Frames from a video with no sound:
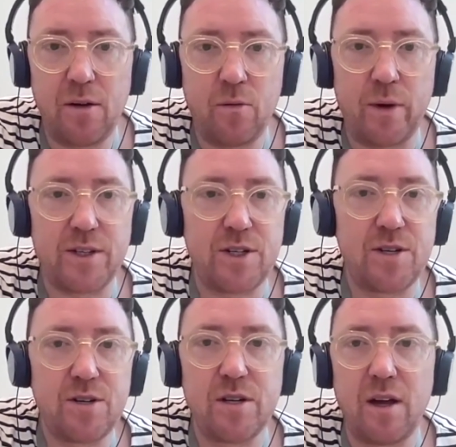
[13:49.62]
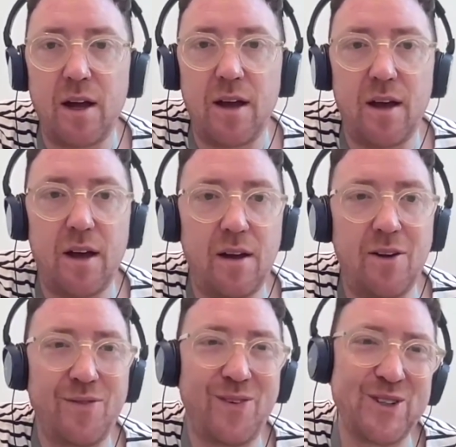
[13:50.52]
which
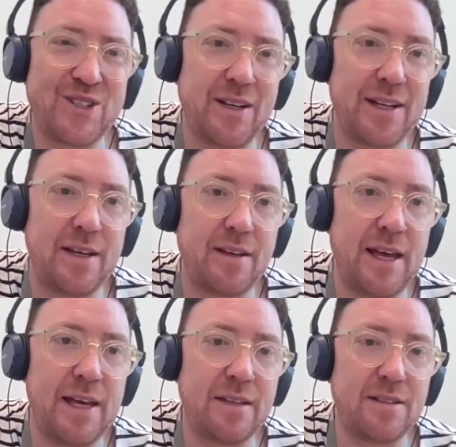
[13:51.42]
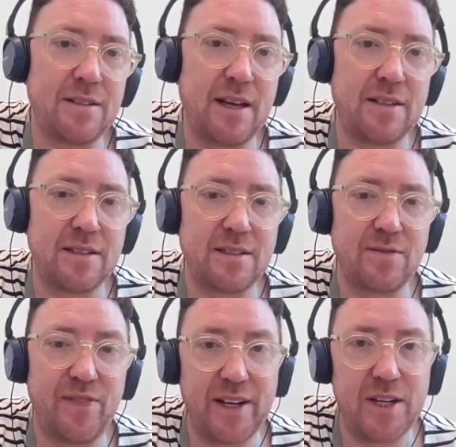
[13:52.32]
unfortunately
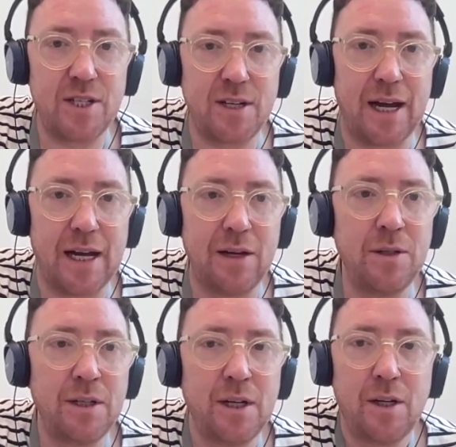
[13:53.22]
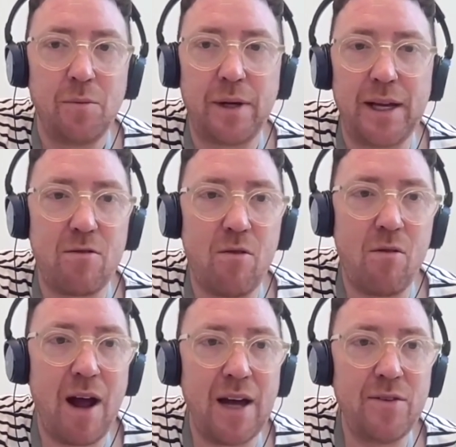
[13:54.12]
it's finished now, but it
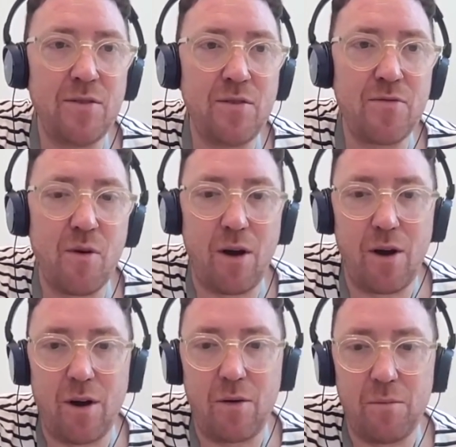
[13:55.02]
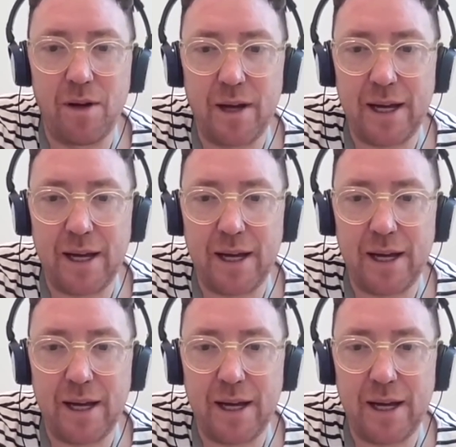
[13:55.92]
ran from